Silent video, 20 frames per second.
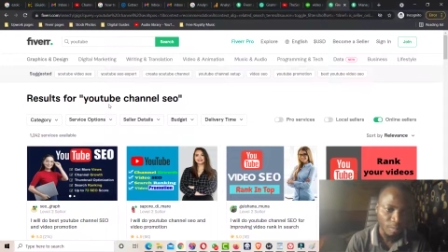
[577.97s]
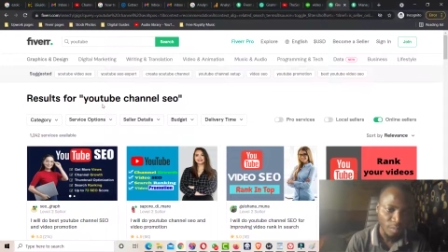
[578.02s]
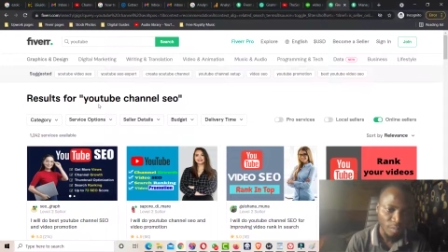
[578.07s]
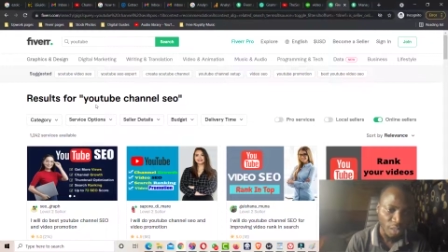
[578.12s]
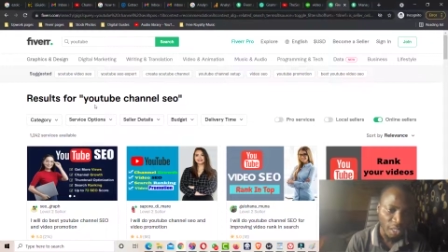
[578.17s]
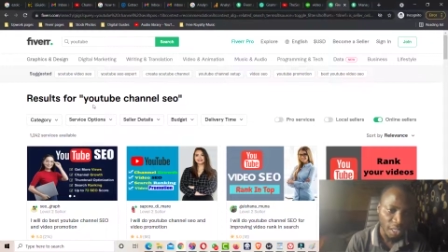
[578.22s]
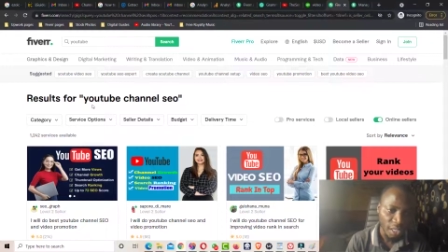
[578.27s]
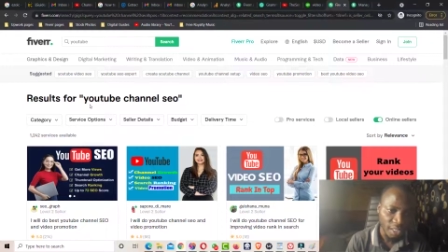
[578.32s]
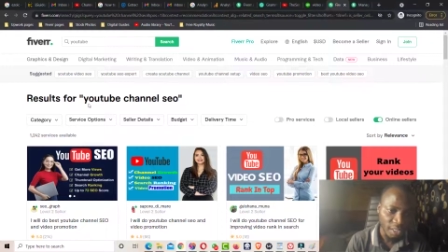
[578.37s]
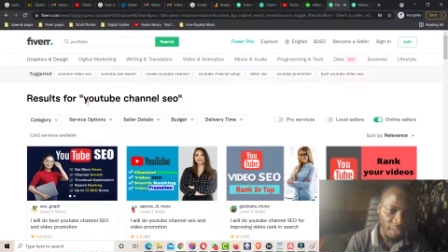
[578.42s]

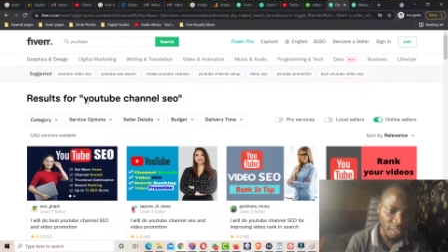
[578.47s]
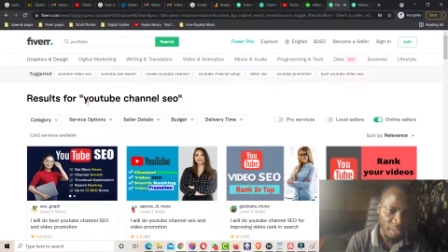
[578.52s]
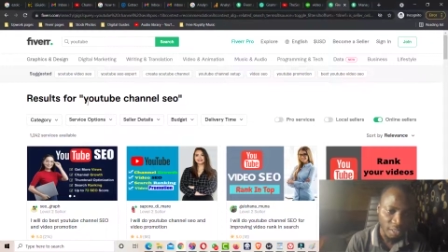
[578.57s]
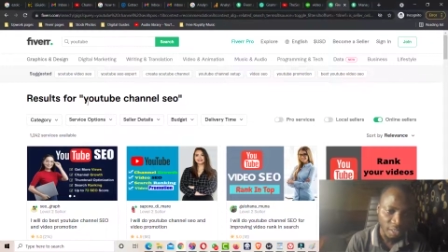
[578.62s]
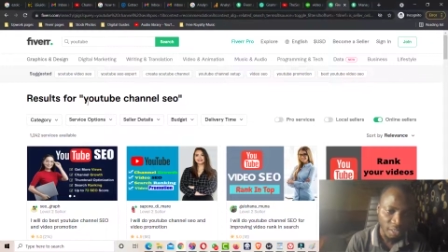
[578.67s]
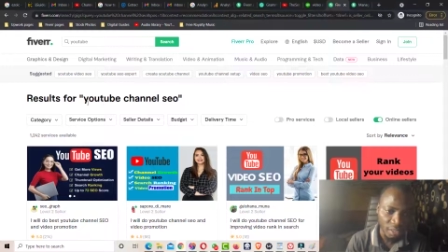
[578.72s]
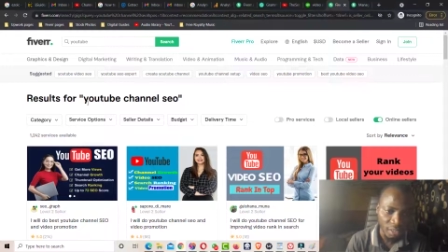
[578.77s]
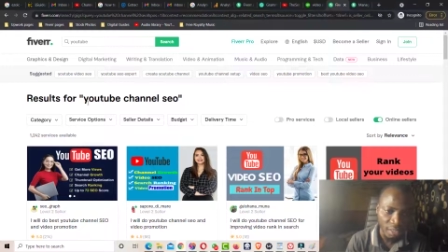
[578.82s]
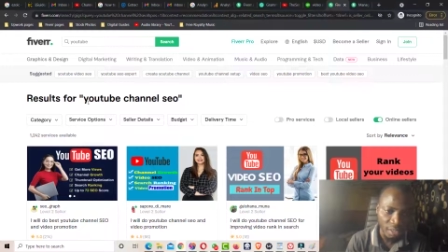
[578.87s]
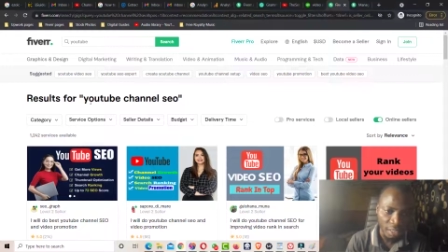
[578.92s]
I think this
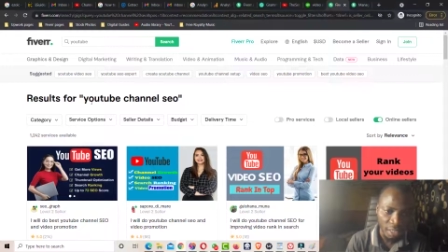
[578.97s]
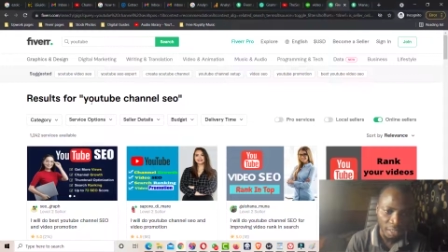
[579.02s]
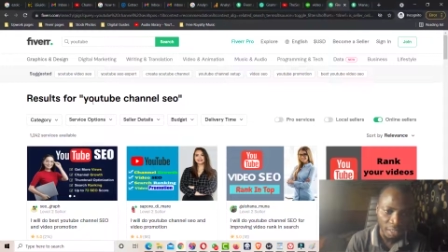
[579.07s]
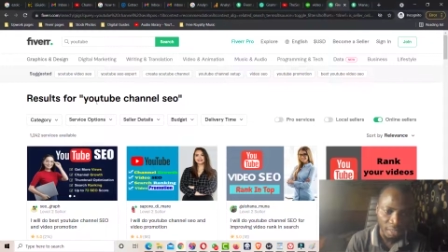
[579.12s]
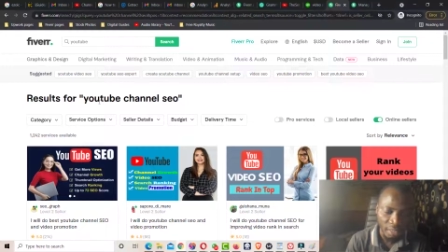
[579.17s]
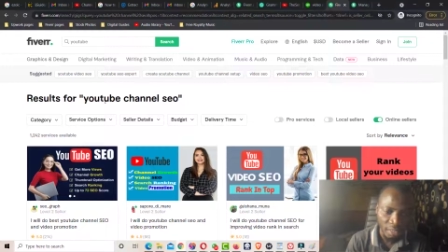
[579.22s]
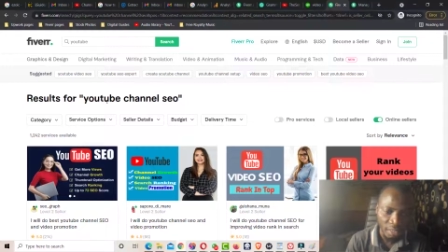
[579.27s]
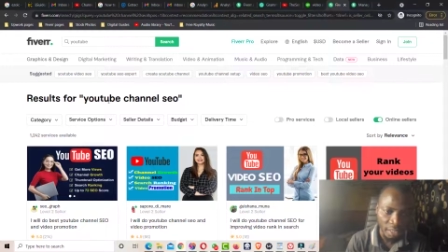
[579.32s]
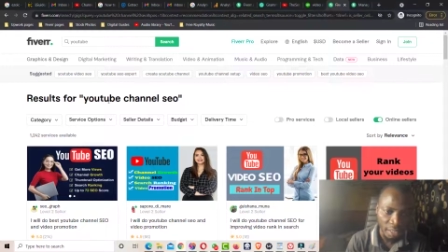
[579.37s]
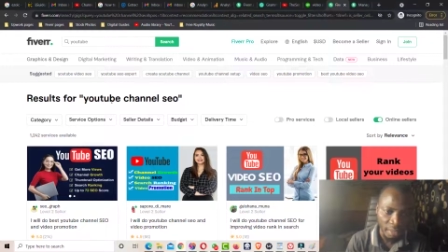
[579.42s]

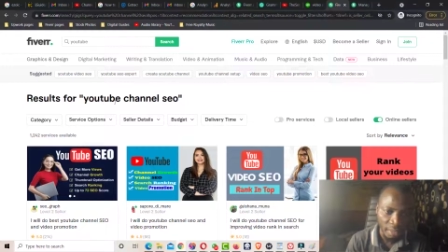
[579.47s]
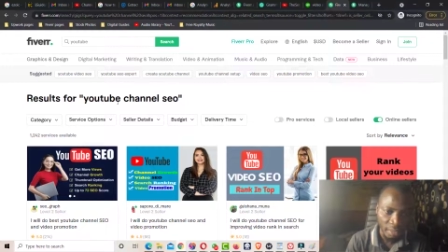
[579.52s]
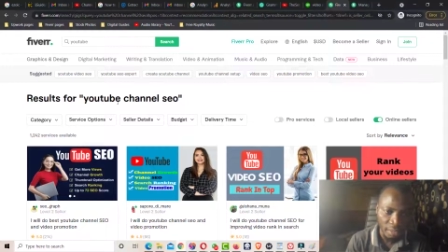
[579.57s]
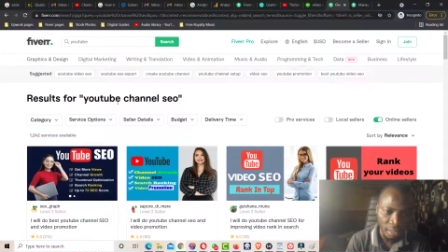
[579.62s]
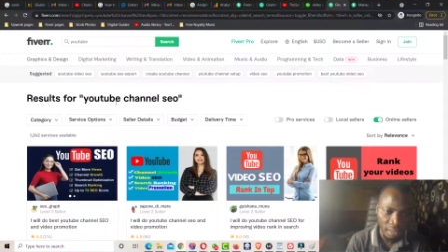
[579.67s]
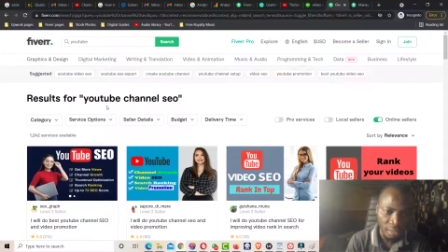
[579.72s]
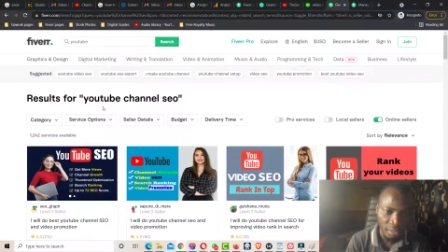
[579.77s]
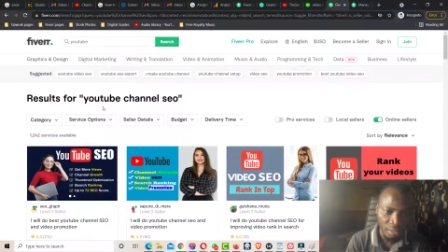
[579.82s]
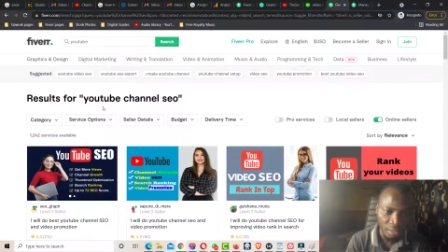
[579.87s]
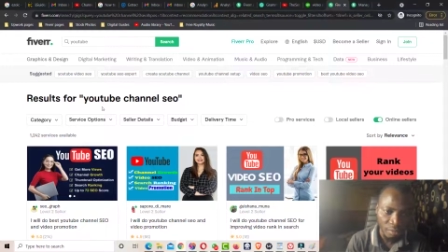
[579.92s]
character
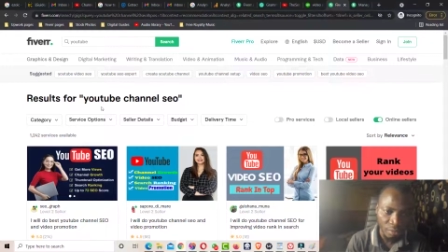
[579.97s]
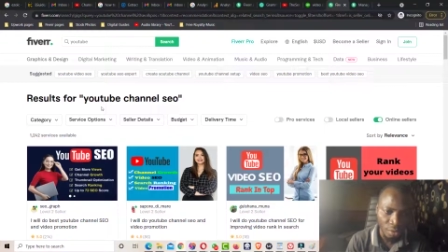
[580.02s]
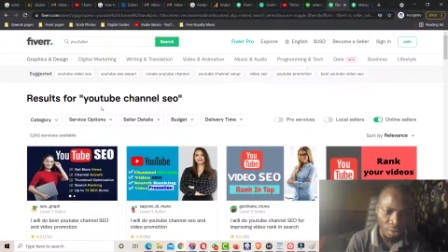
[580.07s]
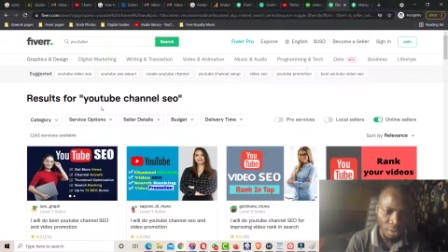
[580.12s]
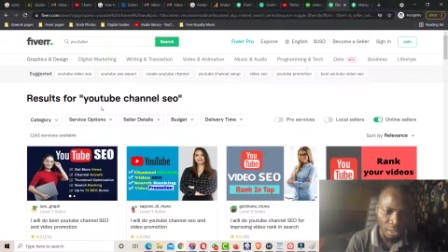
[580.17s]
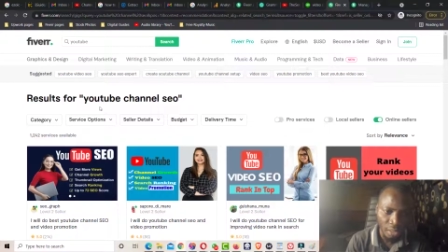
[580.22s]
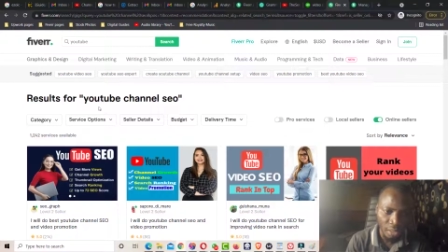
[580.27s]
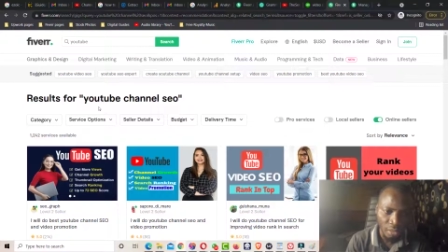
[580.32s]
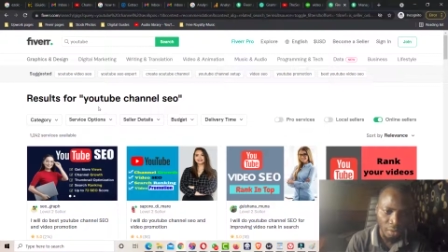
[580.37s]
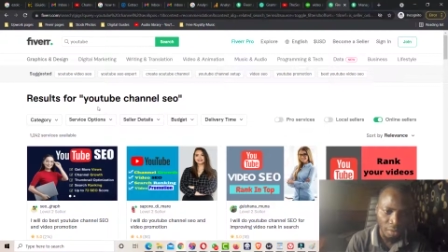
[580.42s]
is more
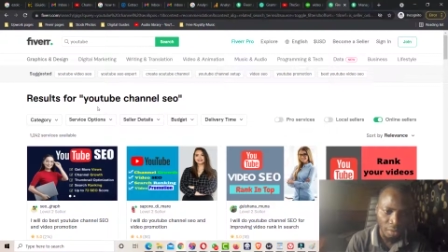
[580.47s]
than,